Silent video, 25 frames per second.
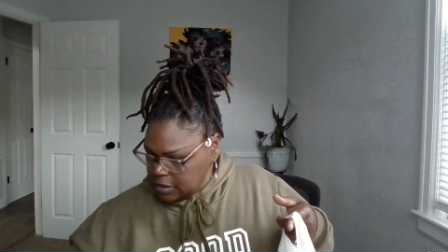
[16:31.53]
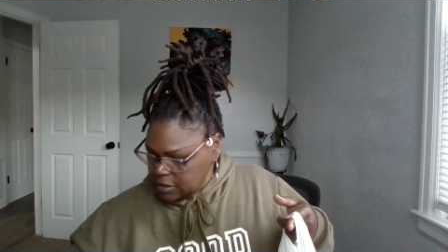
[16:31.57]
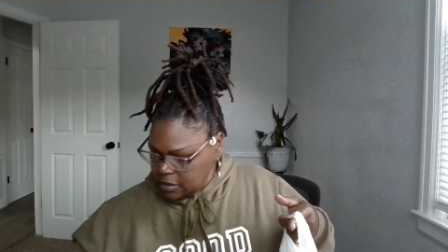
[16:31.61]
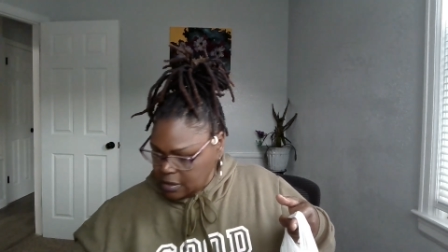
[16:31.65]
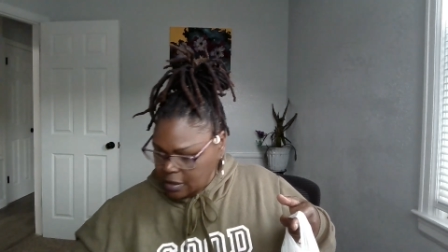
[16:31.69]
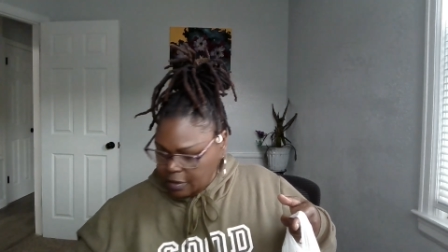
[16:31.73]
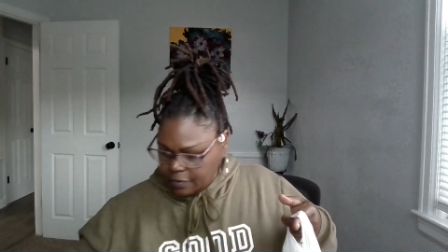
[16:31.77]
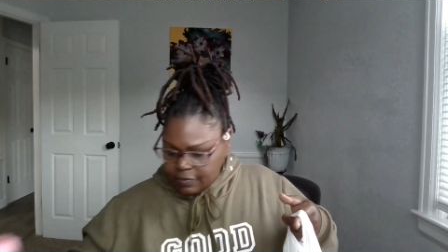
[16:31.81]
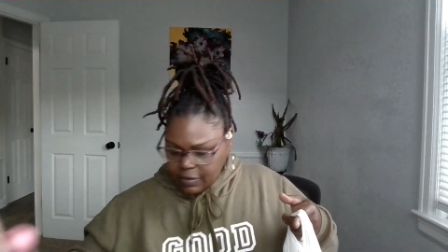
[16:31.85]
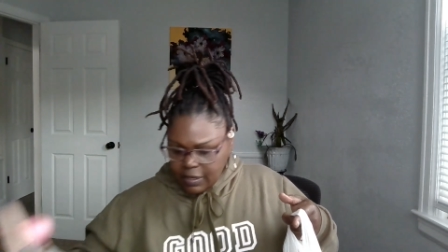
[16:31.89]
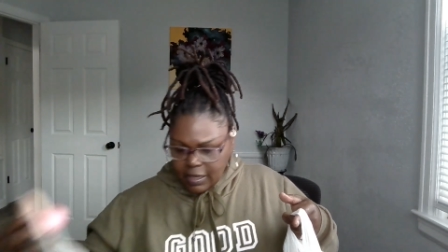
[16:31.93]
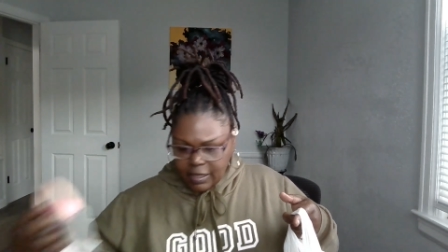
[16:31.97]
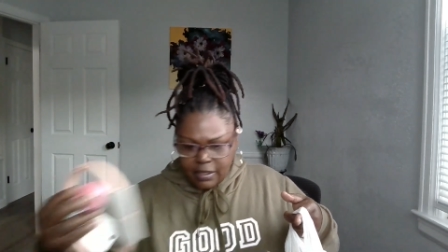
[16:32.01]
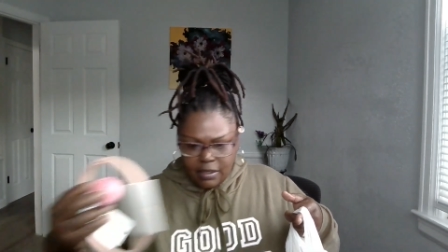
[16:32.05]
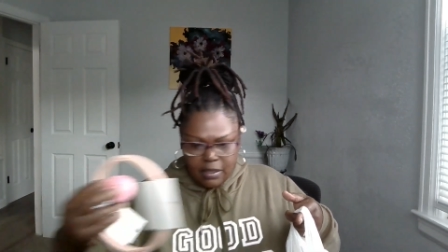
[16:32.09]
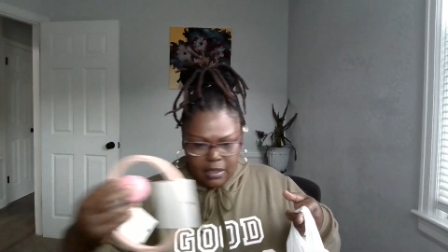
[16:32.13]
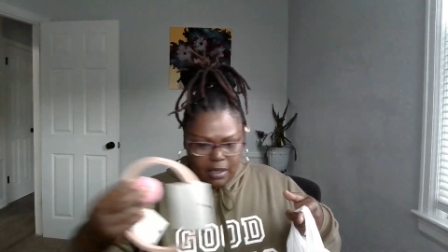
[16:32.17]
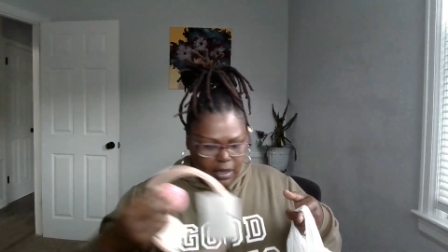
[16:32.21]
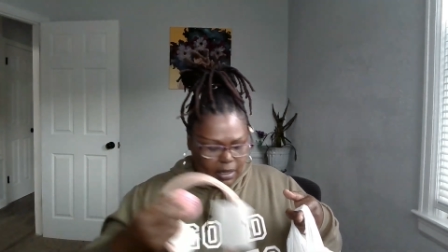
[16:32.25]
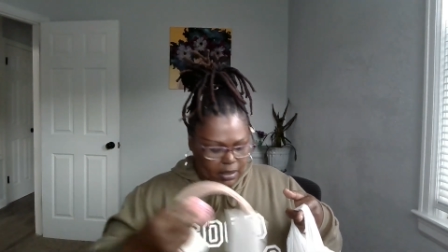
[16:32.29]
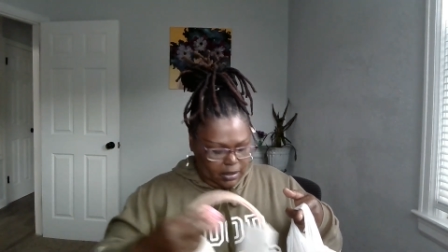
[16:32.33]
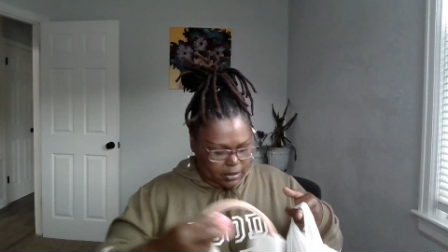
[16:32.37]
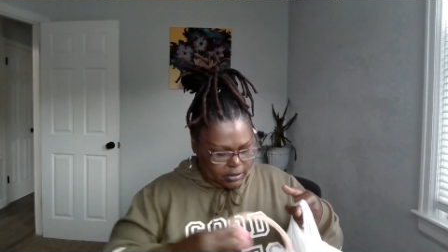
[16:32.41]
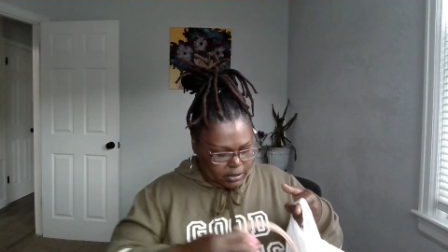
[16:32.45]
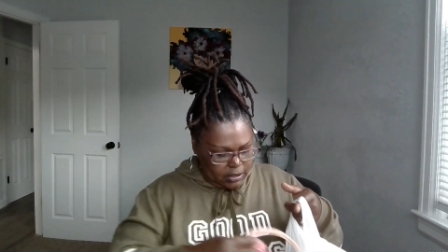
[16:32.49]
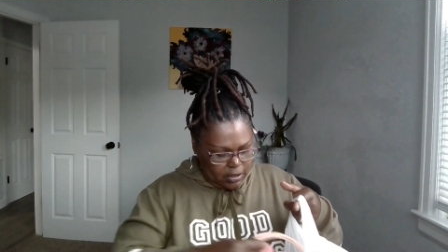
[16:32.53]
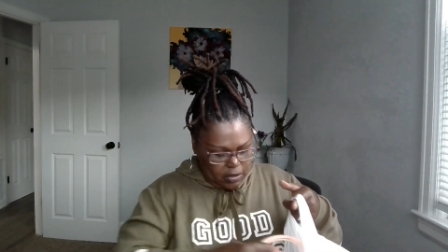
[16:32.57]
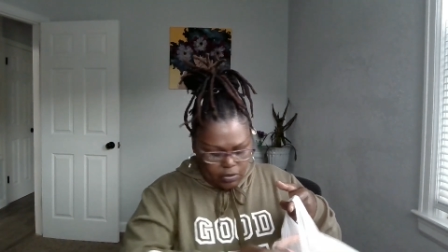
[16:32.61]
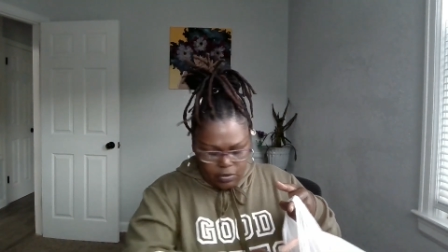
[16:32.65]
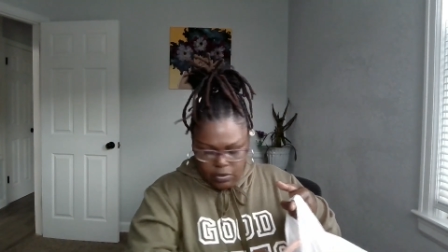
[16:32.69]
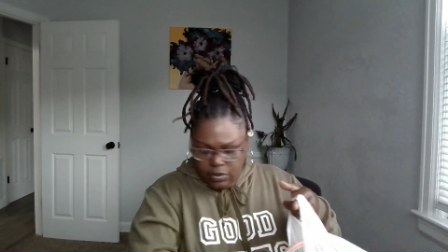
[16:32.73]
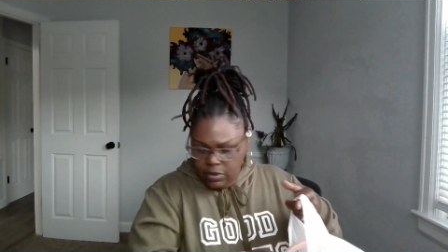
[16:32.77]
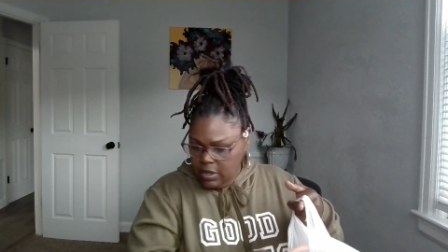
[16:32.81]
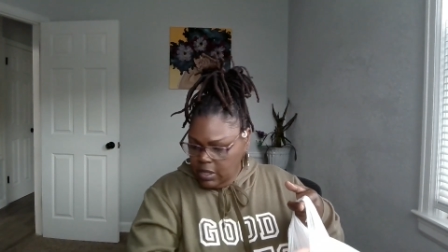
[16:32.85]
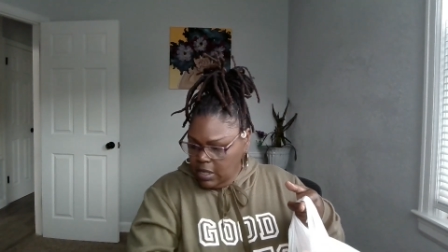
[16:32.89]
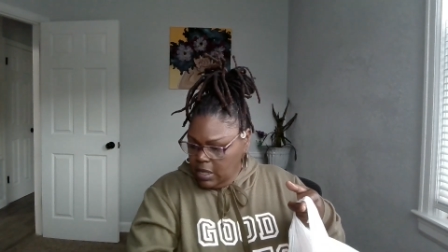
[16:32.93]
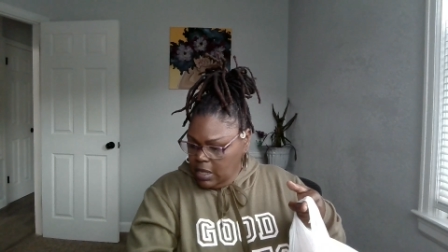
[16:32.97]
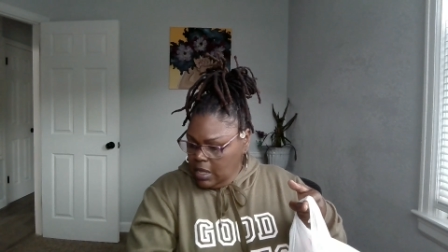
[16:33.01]
stuff like that. So,
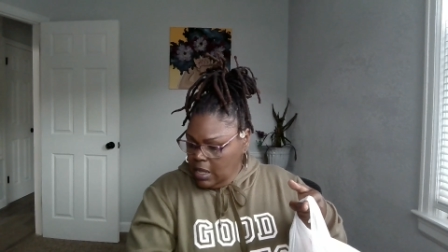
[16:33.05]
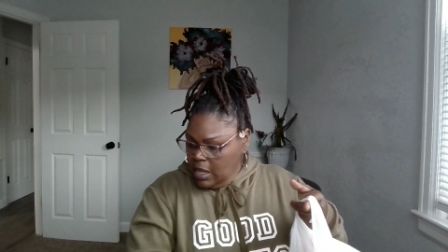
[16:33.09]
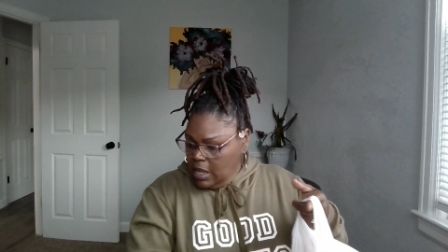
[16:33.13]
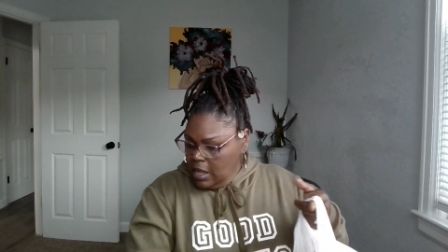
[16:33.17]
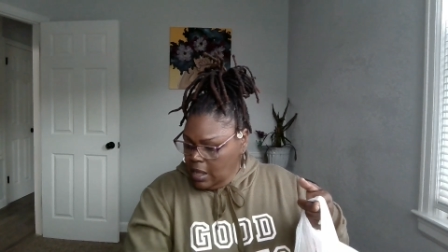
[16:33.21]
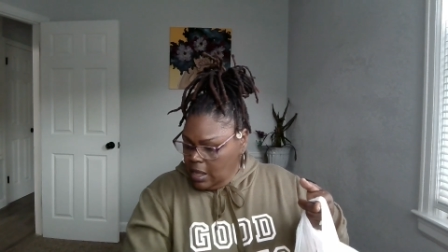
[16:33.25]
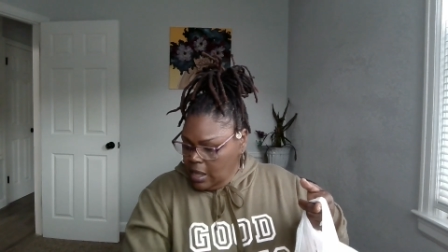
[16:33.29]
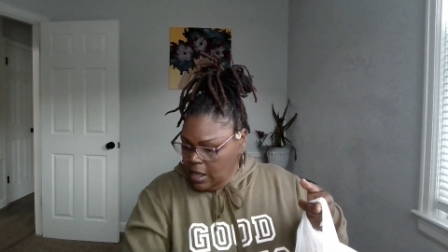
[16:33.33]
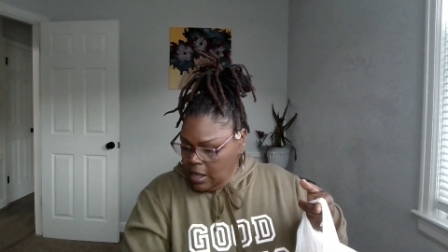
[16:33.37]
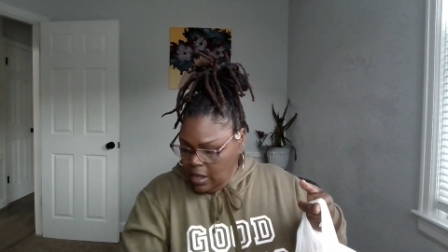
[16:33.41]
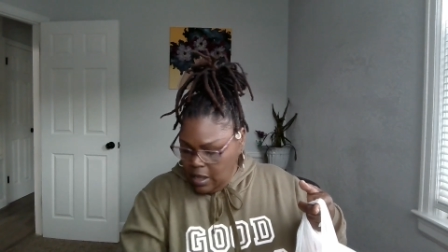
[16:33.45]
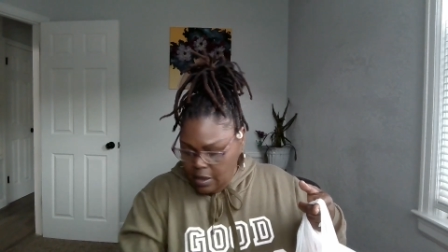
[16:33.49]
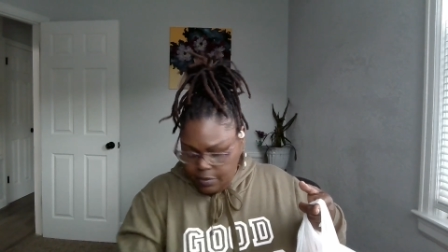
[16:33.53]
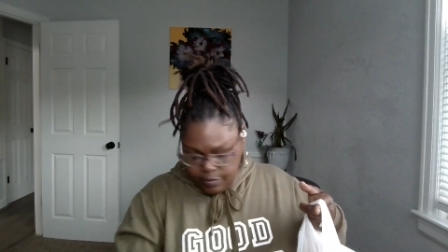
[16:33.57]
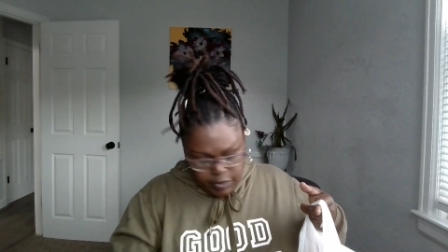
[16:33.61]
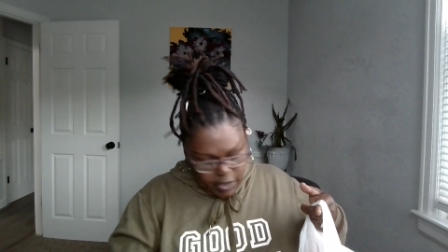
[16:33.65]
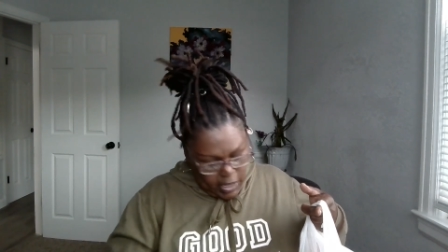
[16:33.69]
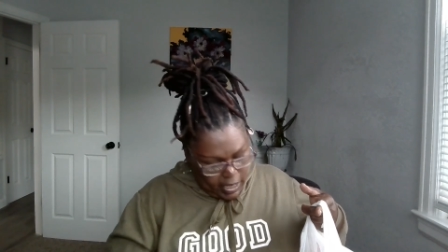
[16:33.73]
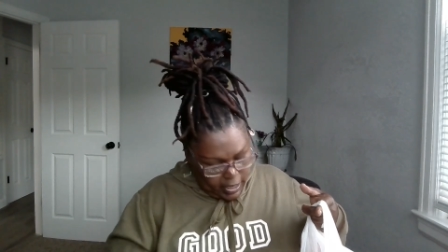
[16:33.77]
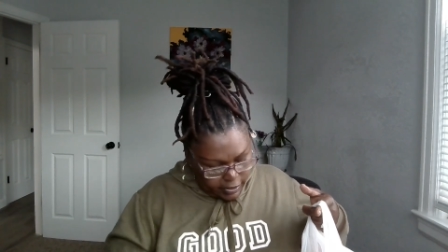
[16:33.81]
um,